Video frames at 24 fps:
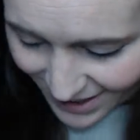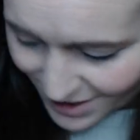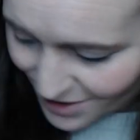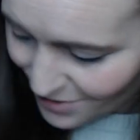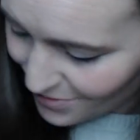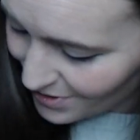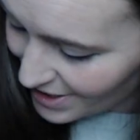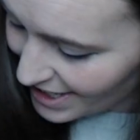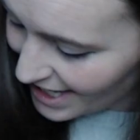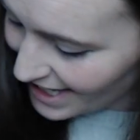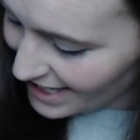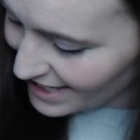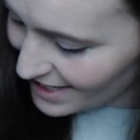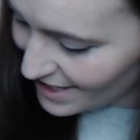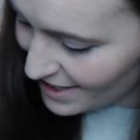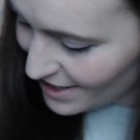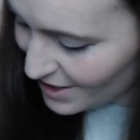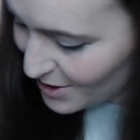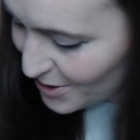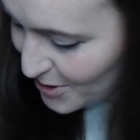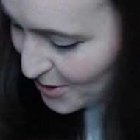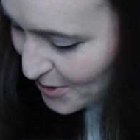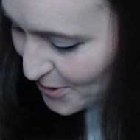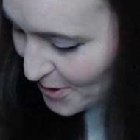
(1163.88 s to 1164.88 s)
related
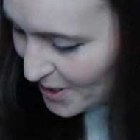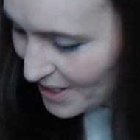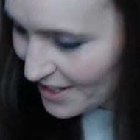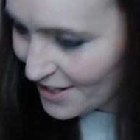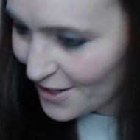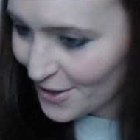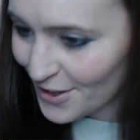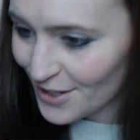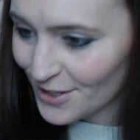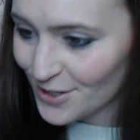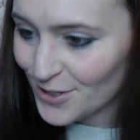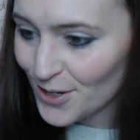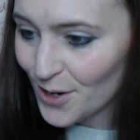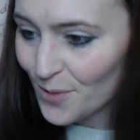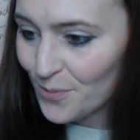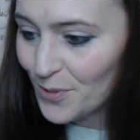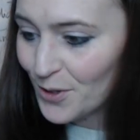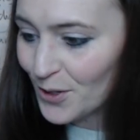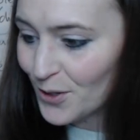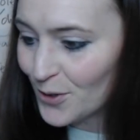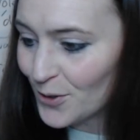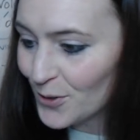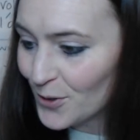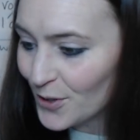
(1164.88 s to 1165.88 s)
to another
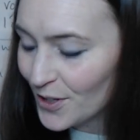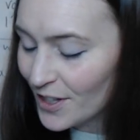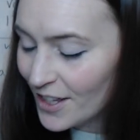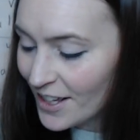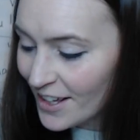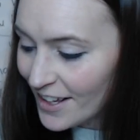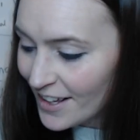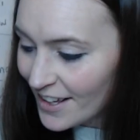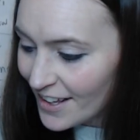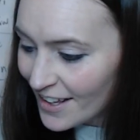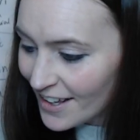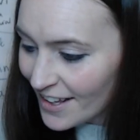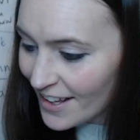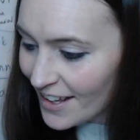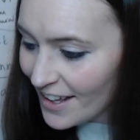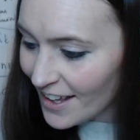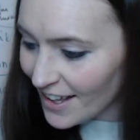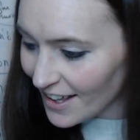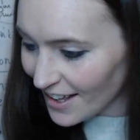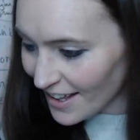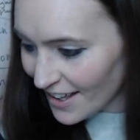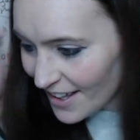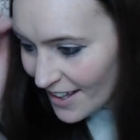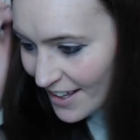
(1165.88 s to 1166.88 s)
topical
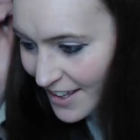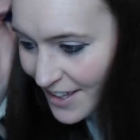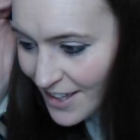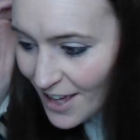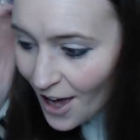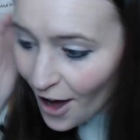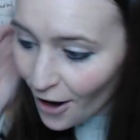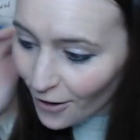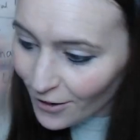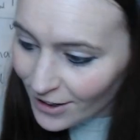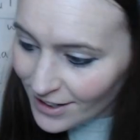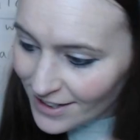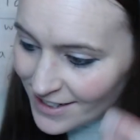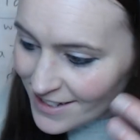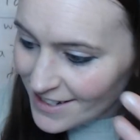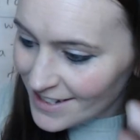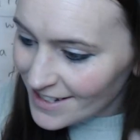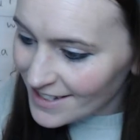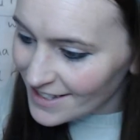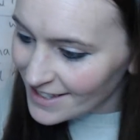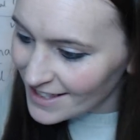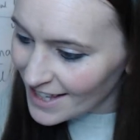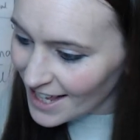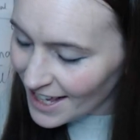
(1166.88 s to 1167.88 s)
current
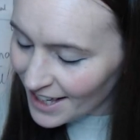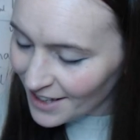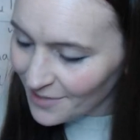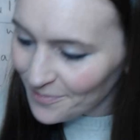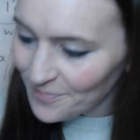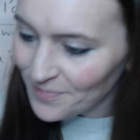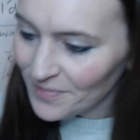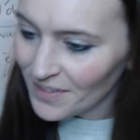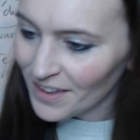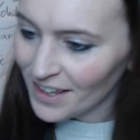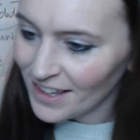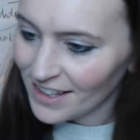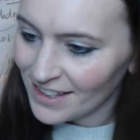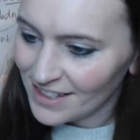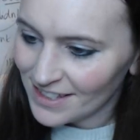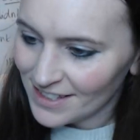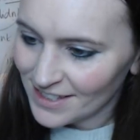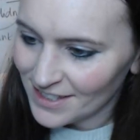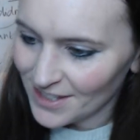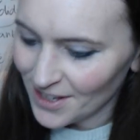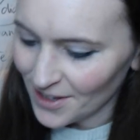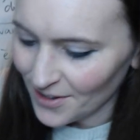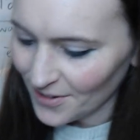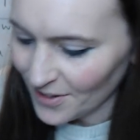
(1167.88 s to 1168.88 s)
thing.
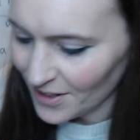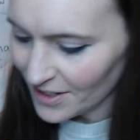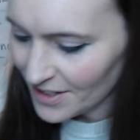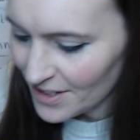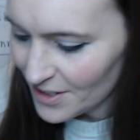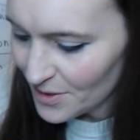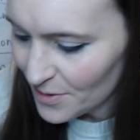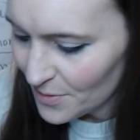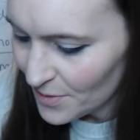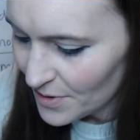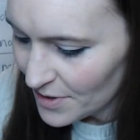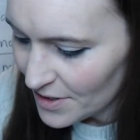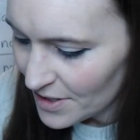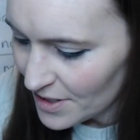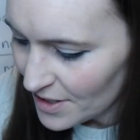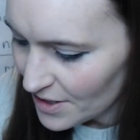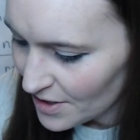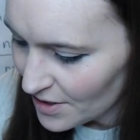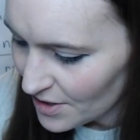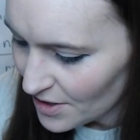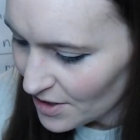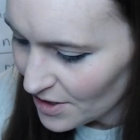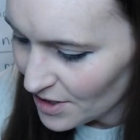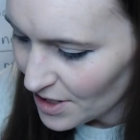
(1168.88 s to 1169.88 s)
So I just want
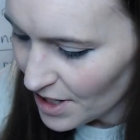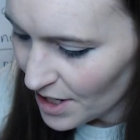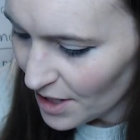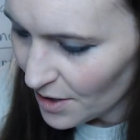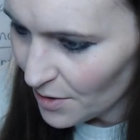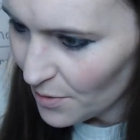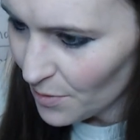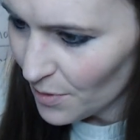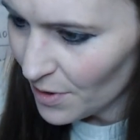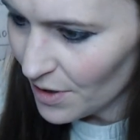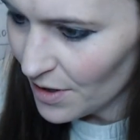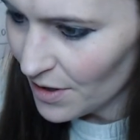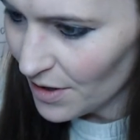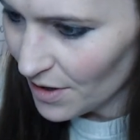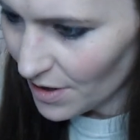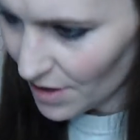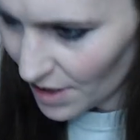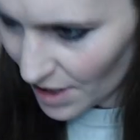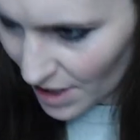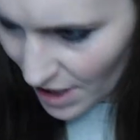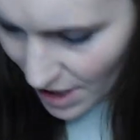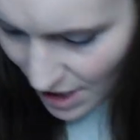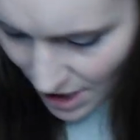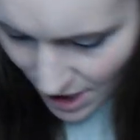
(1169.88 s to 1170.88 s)
to check one
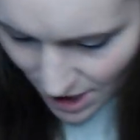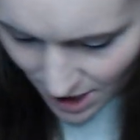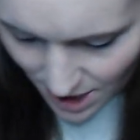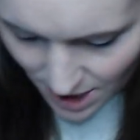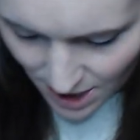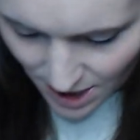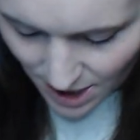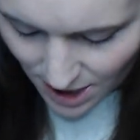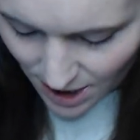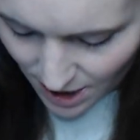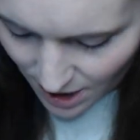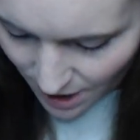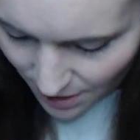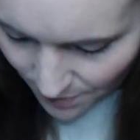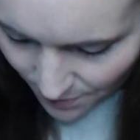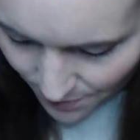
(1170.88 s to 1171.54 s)
thing here.